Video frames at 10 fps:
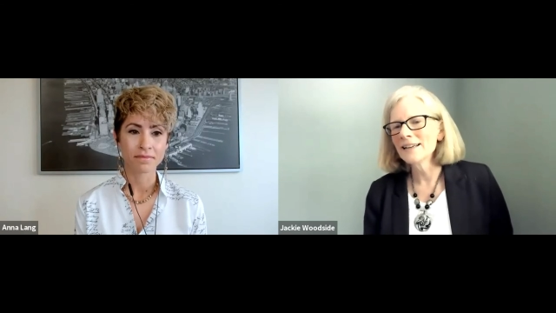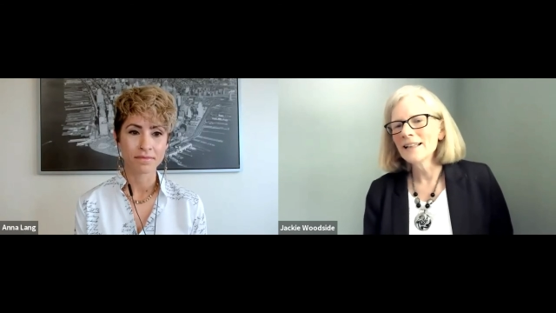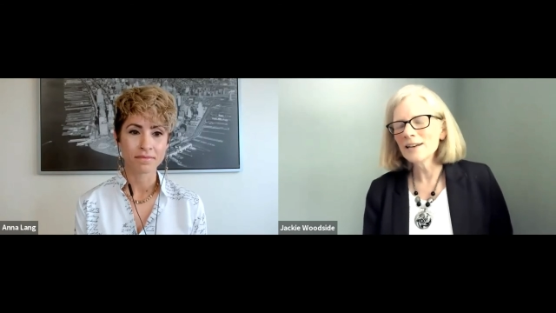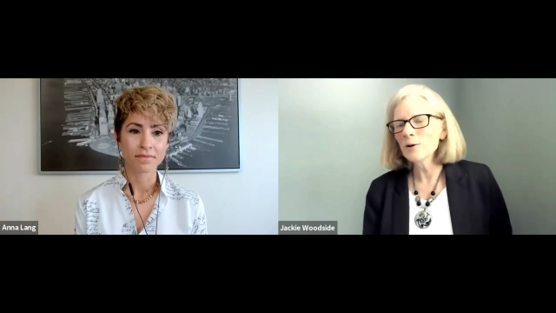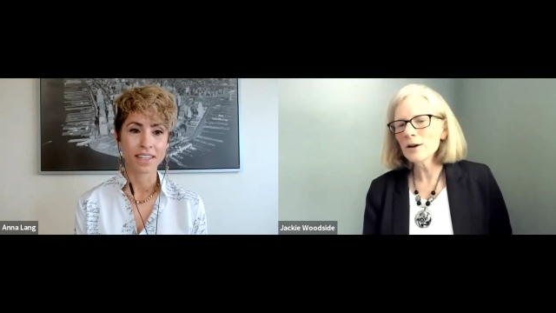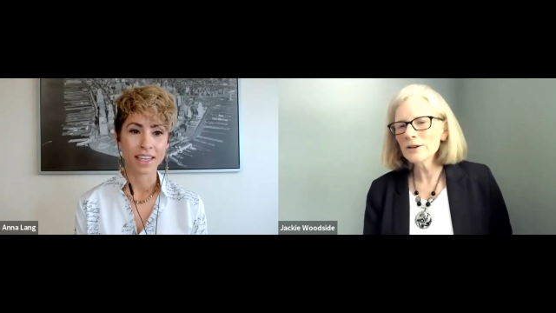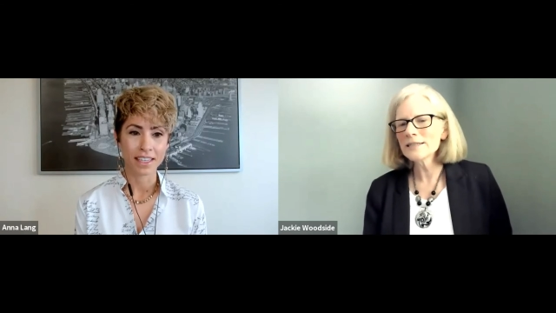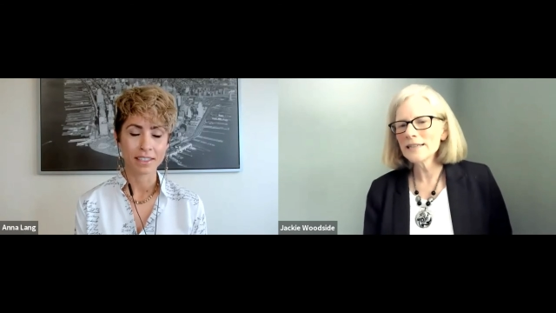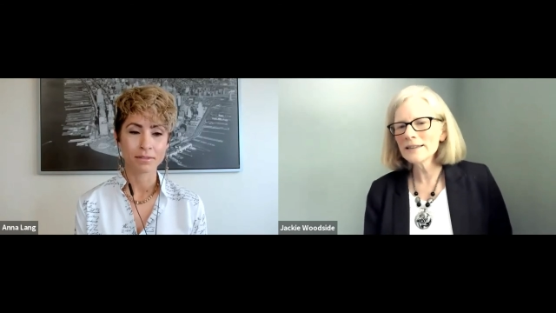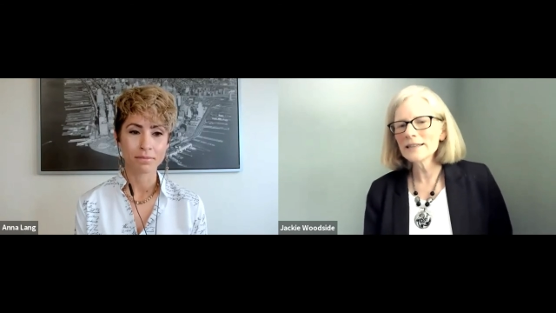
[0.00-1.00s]
Speaker 1: They don't
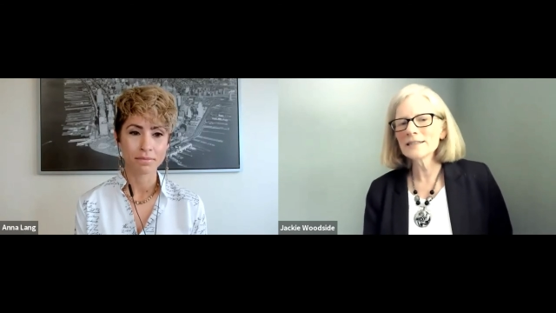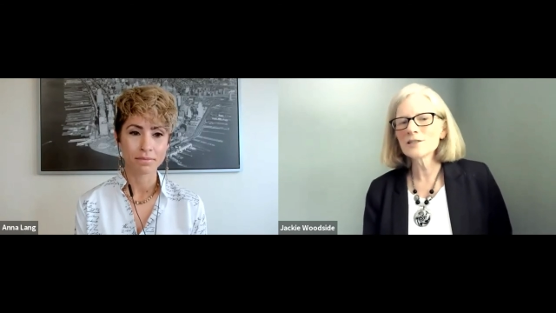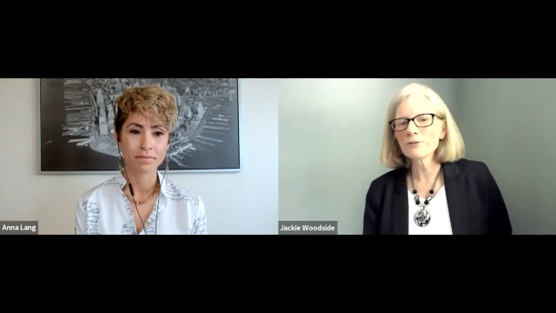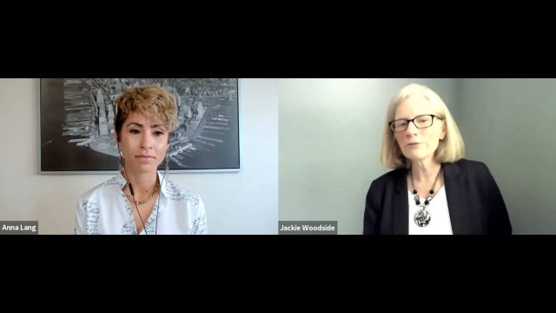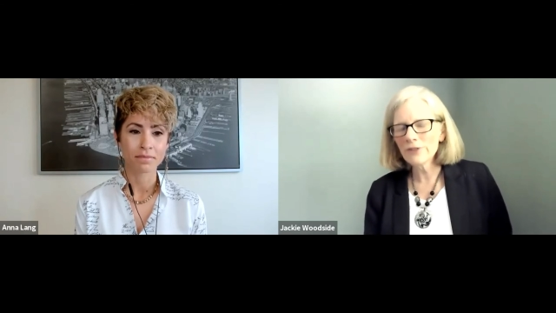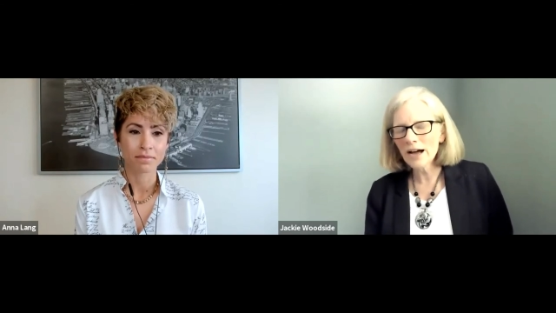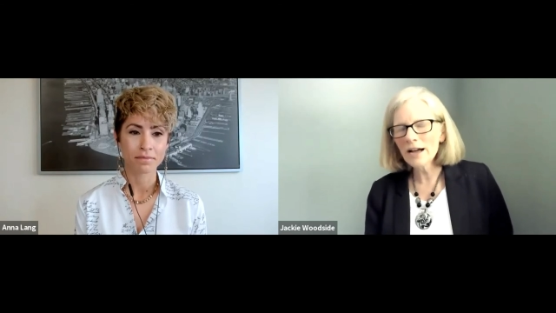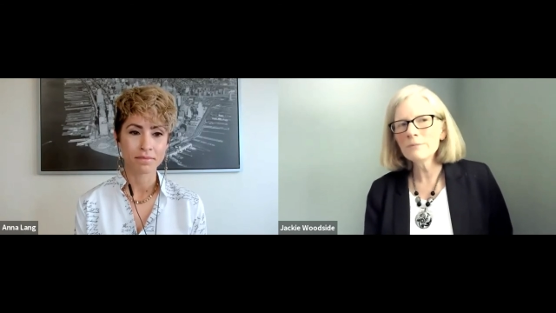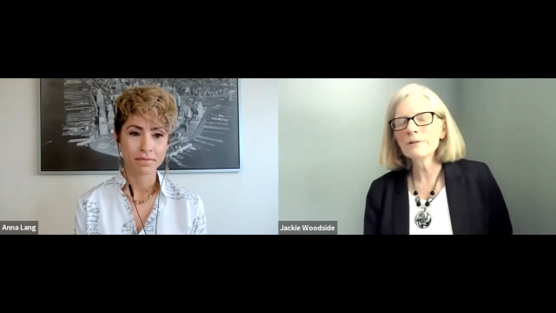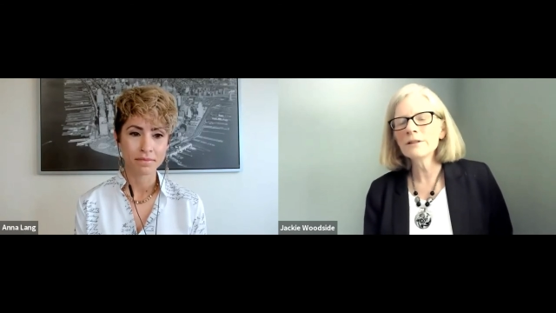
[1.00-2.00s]
understand that it's your
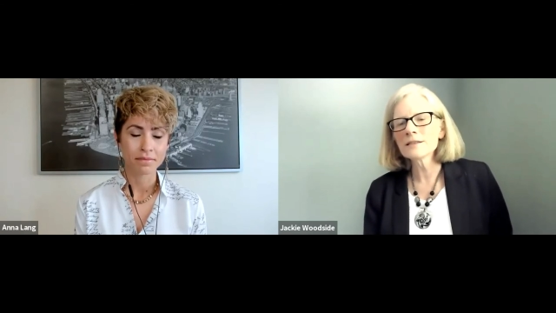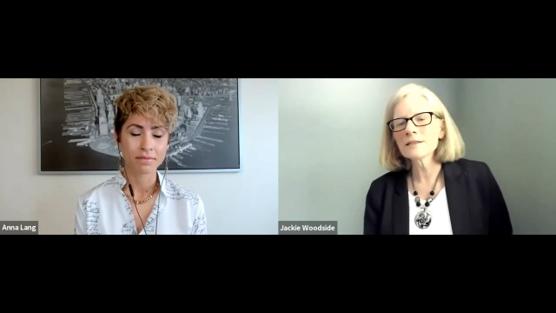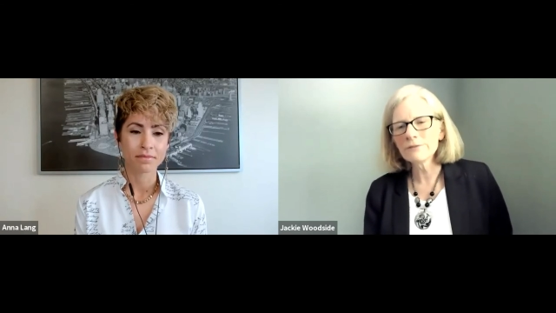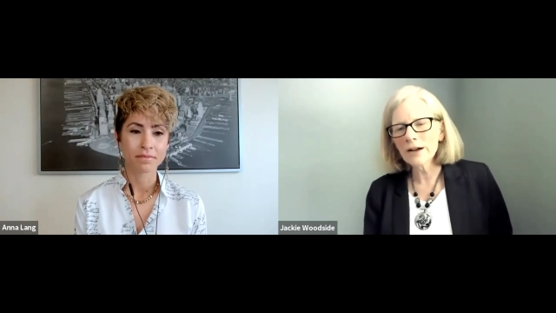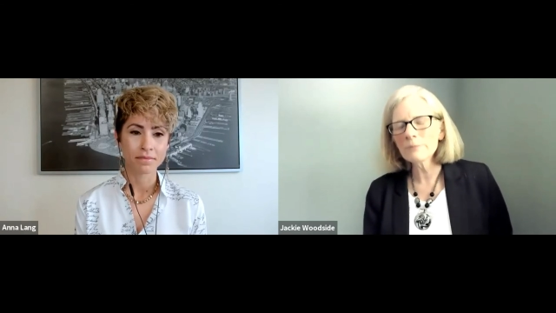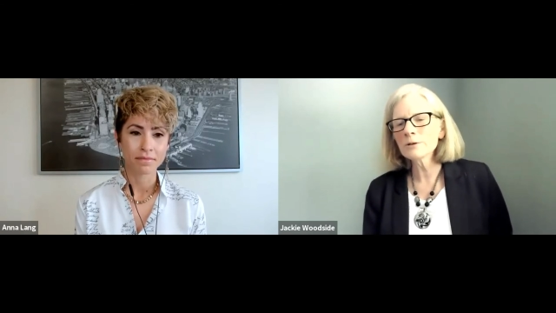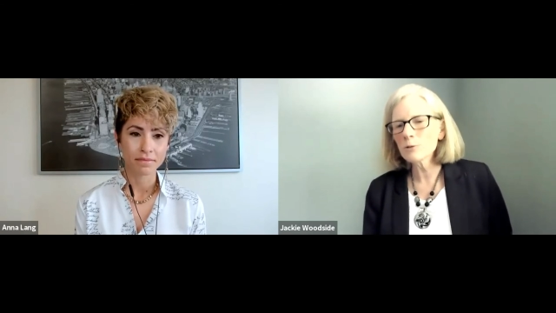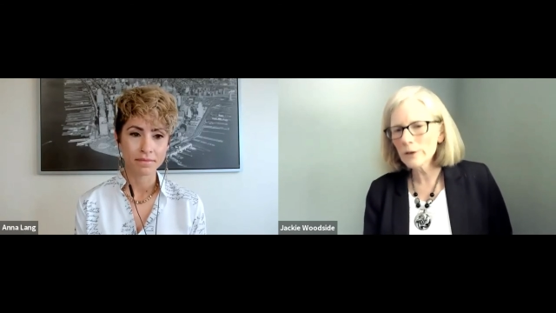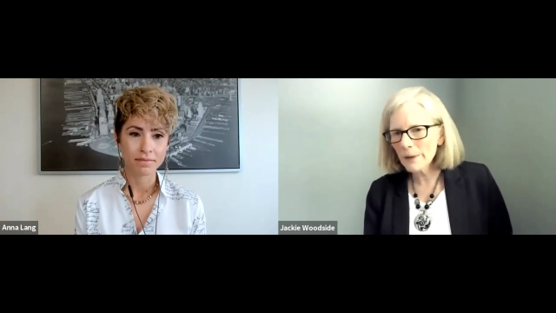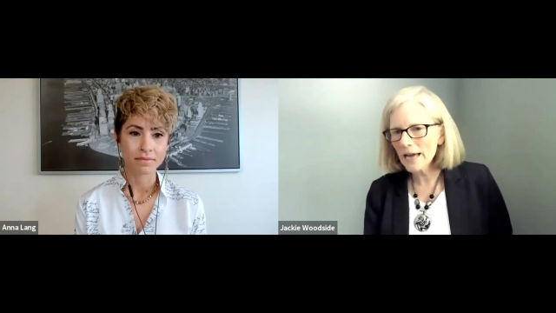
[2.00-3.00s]
vibe, it's the
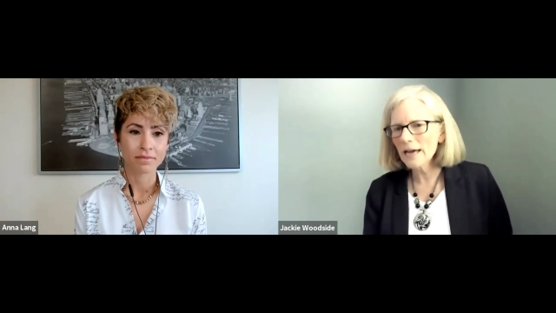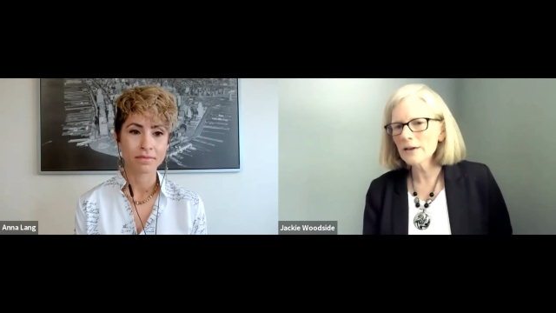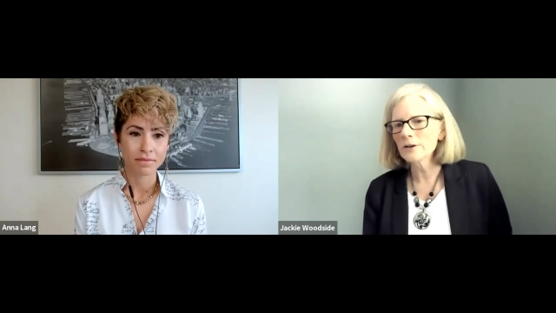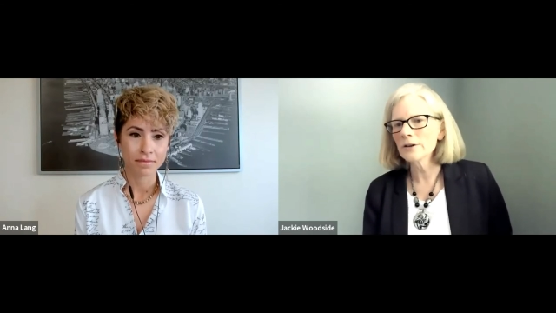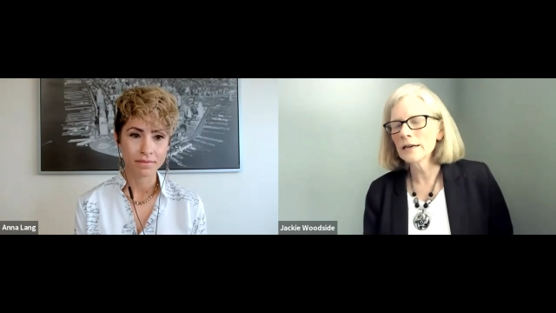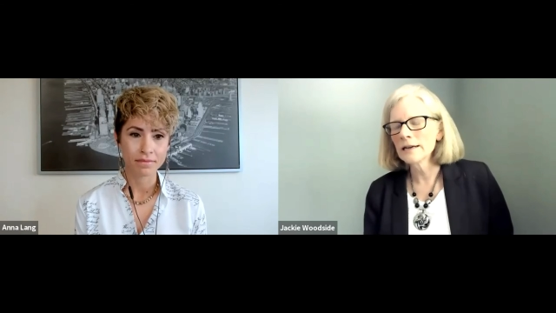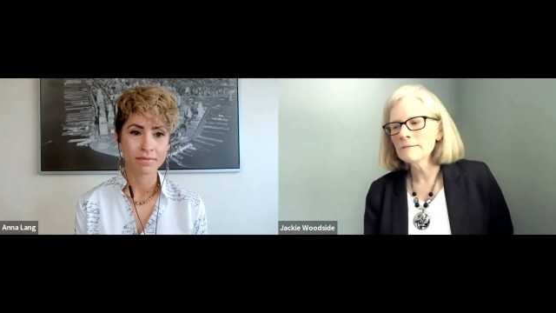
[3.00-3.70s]
vibratory pattern,